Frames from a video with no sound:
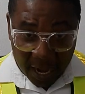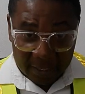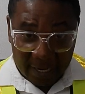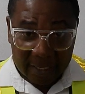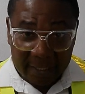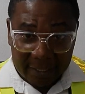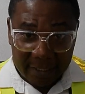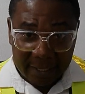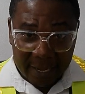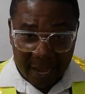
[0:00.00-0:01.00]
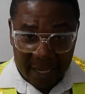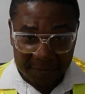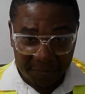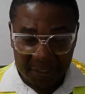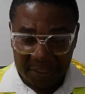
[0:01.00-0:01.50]
that he has
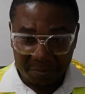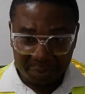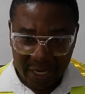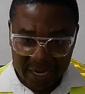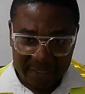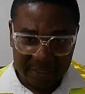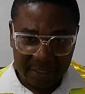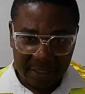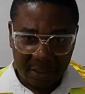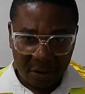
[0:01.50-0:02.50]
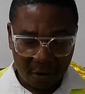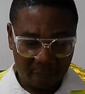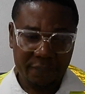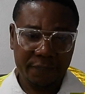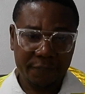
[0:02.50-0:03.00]
been deprived
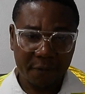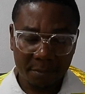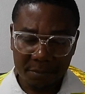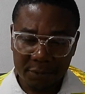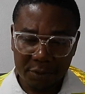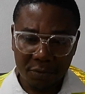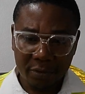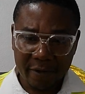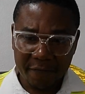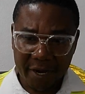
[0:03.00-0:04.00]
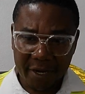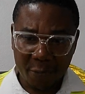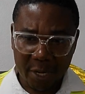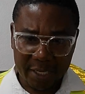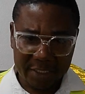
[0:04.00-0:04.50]
of from, a very
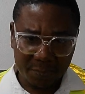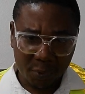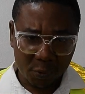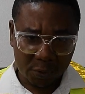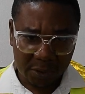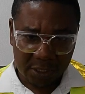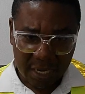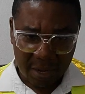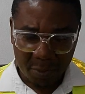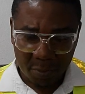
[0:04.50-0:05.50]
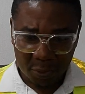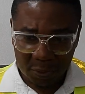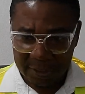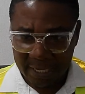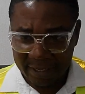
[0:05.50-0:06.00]
well exposed carbon
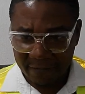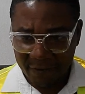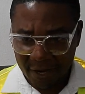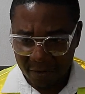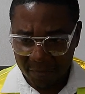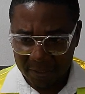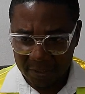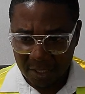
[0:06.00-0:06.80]
monoxide environment.